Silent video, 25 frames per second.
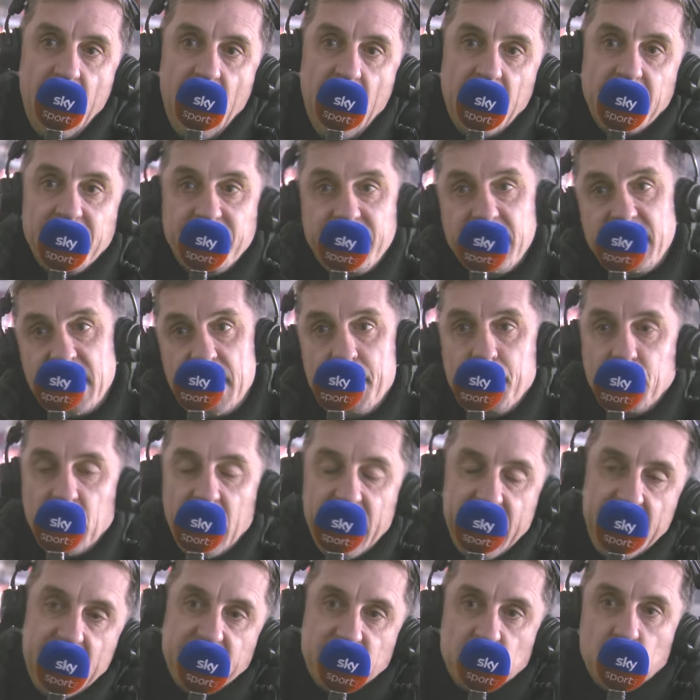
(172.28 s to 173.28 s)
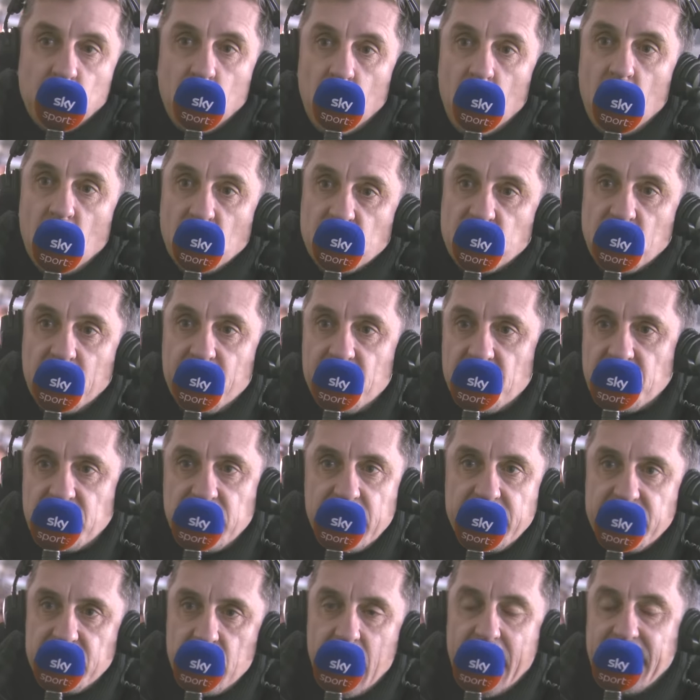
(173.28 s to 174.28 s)
and did he play it towards,
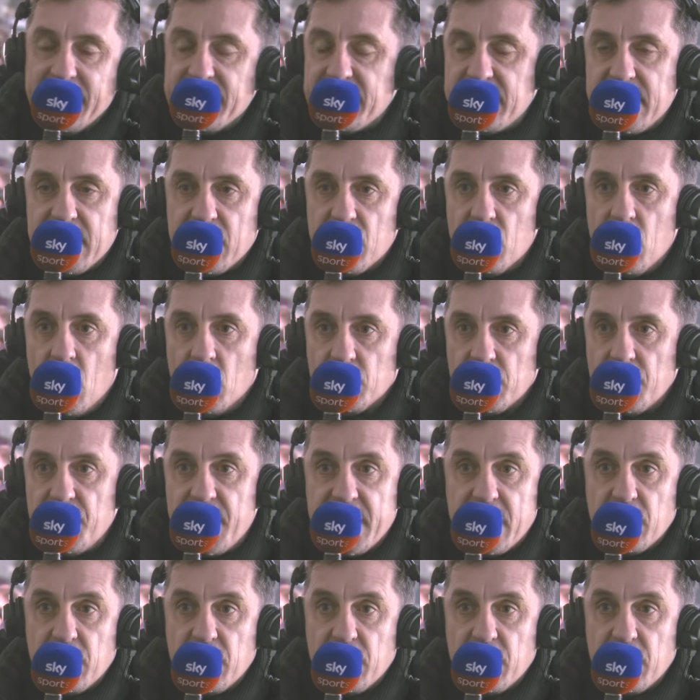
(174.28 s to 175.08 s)
obviously, Anthony Gordon.